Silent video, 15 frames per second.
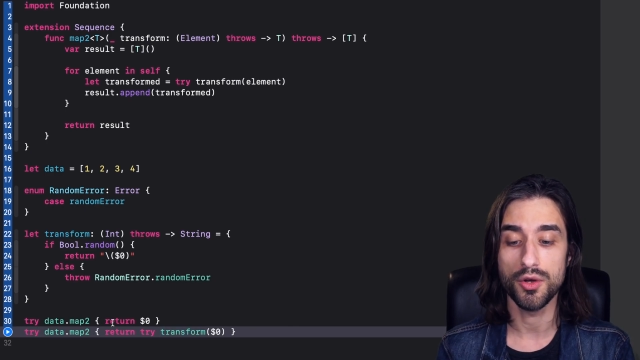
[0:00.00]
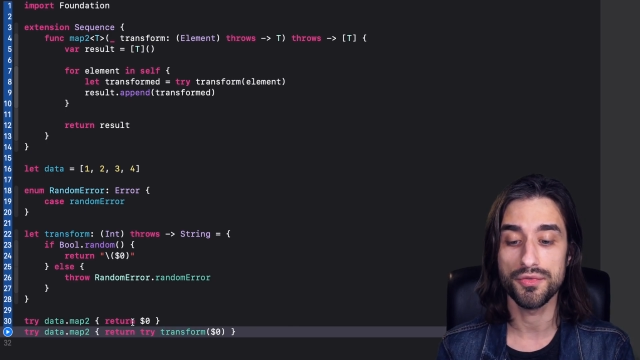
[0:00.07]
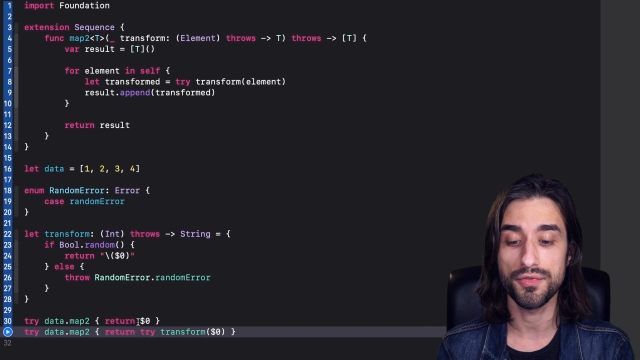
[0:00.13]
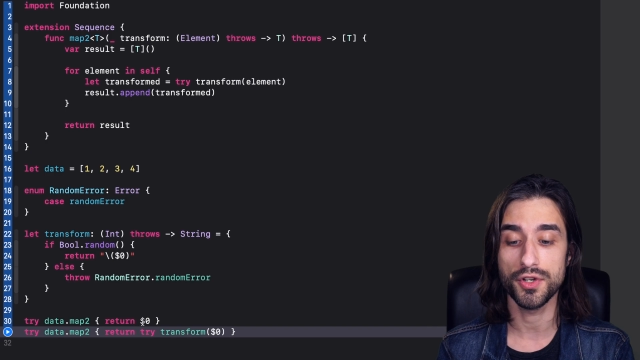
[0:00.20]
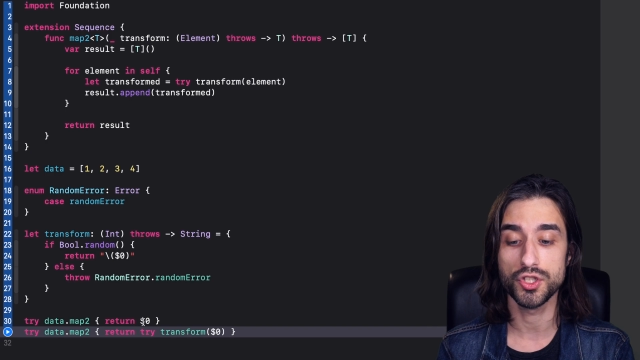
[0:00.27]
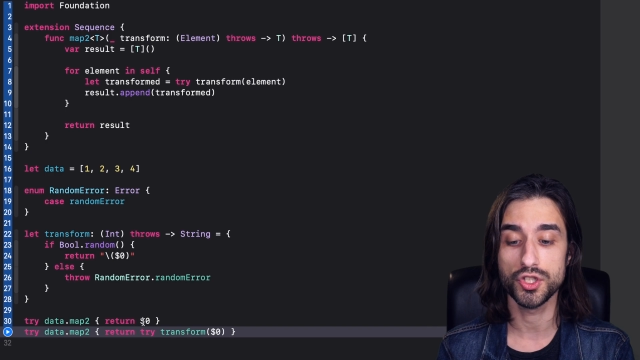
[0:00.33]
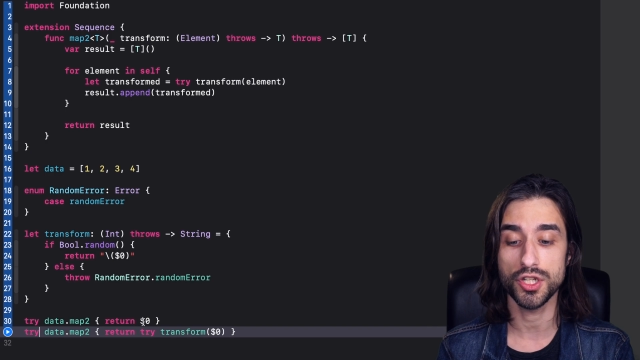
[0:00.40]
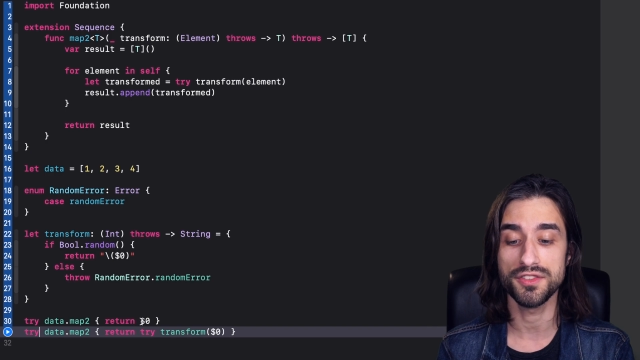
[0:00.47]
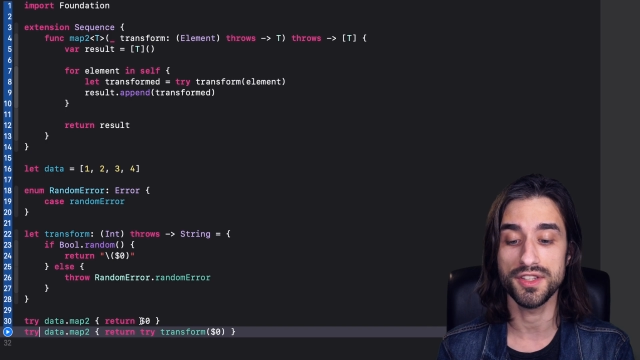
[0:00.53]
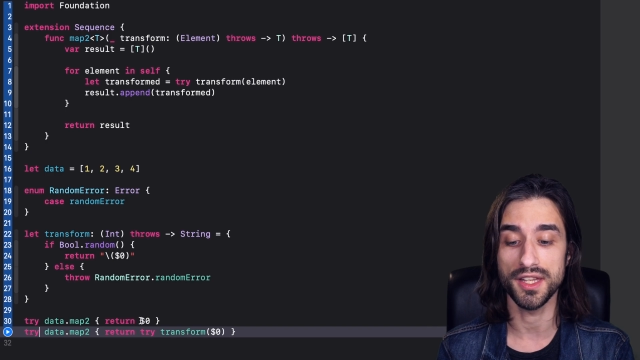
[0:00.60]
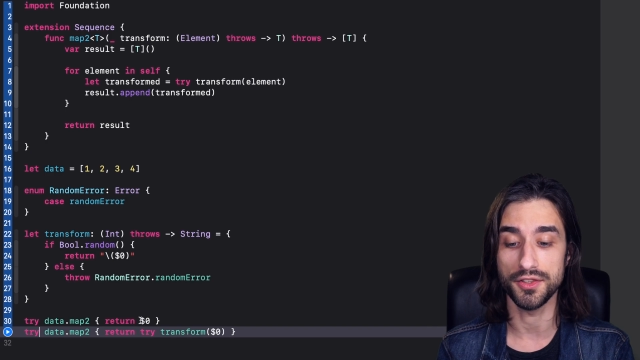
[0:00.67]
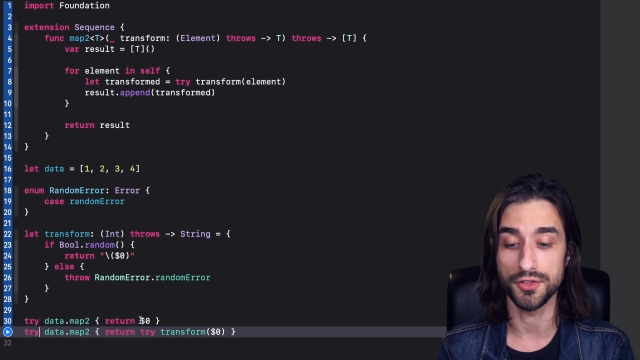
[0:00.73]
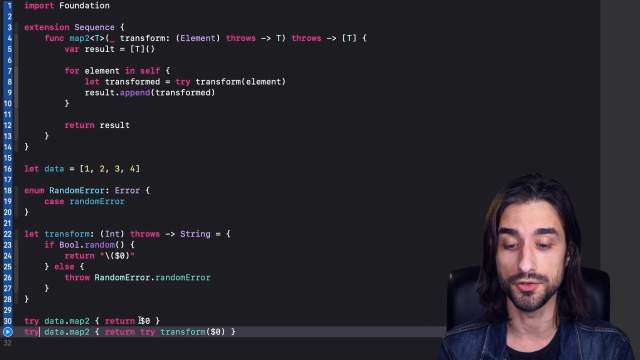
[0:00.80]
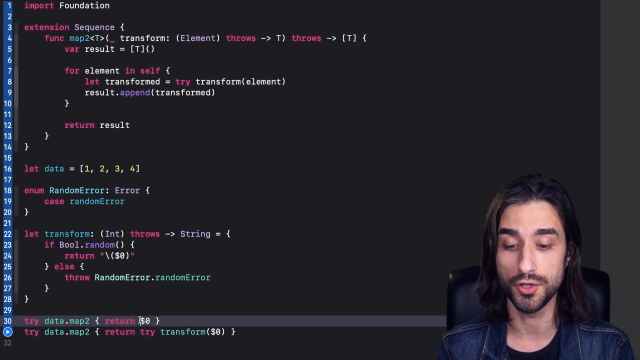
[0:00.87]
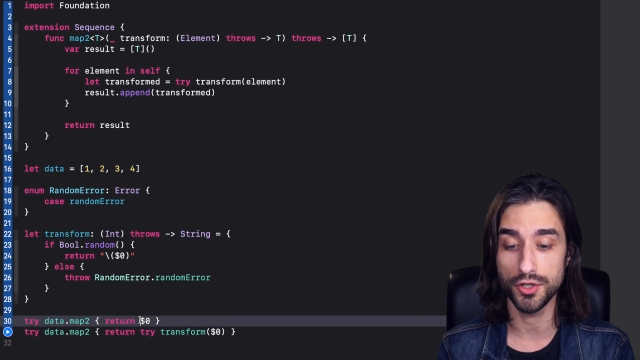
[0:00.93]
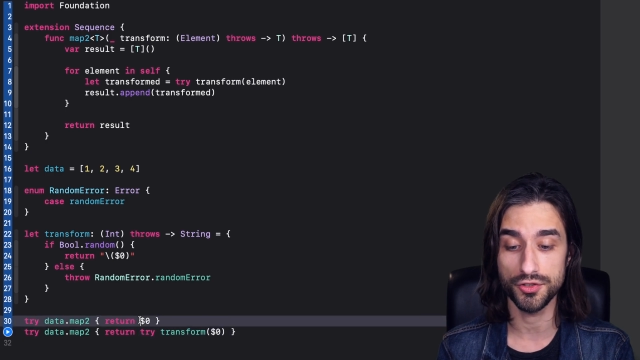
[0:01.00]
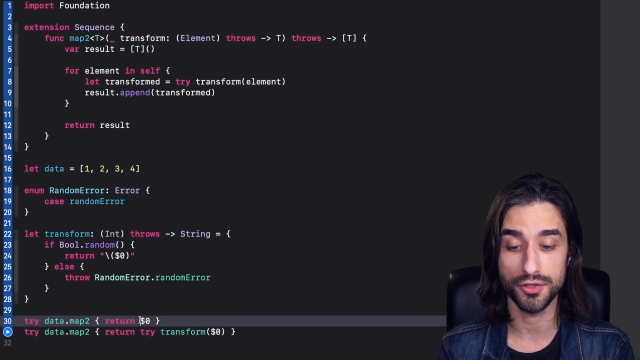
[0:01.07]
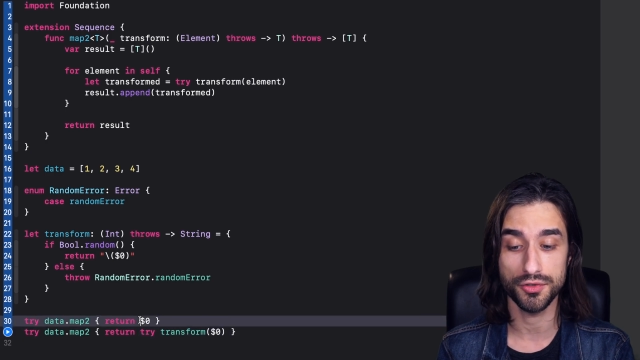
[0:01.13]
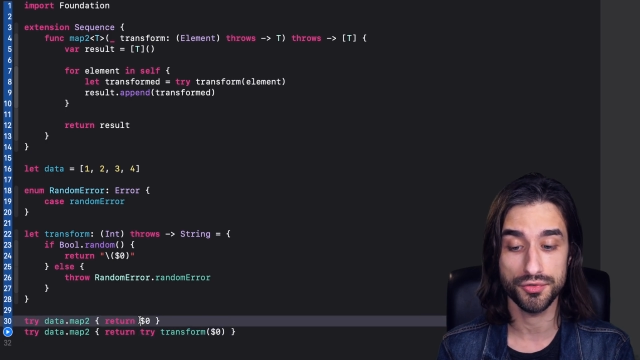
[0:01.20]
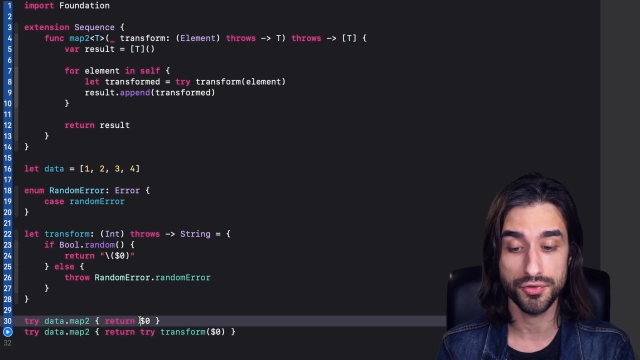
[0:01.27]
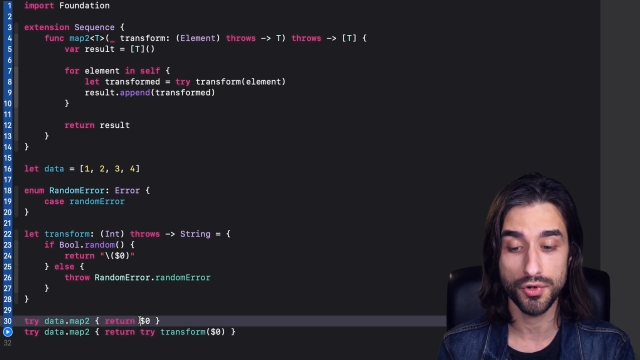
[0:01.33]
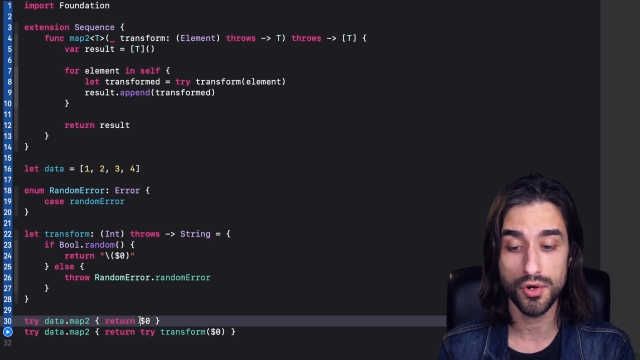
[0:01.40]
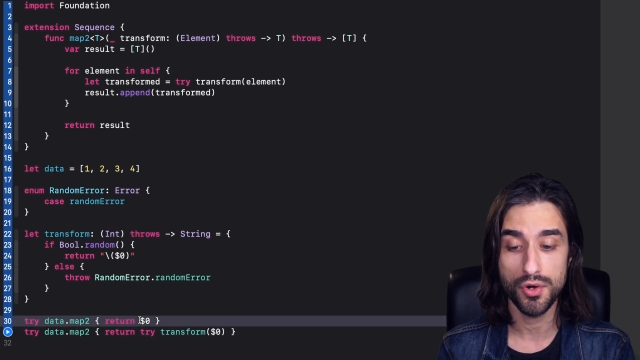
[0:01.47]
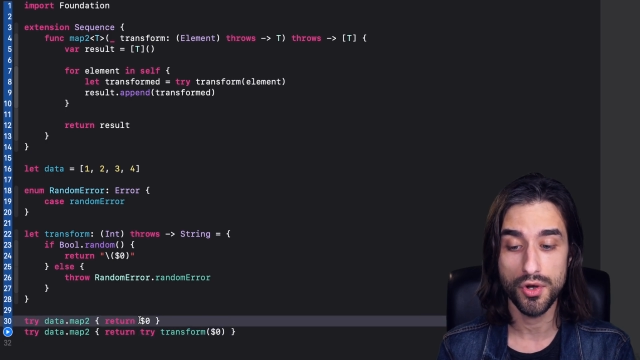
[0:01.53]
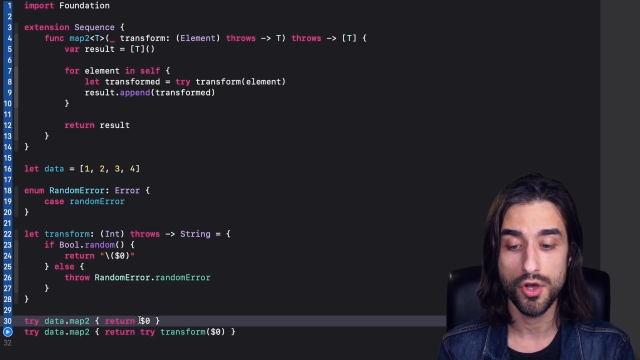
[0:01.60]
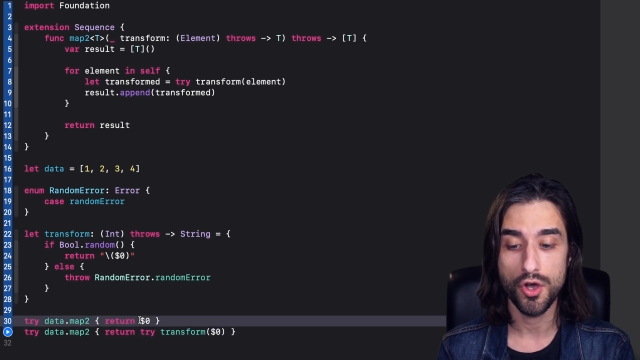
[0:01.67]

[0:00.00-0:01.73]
function that doesn't throw,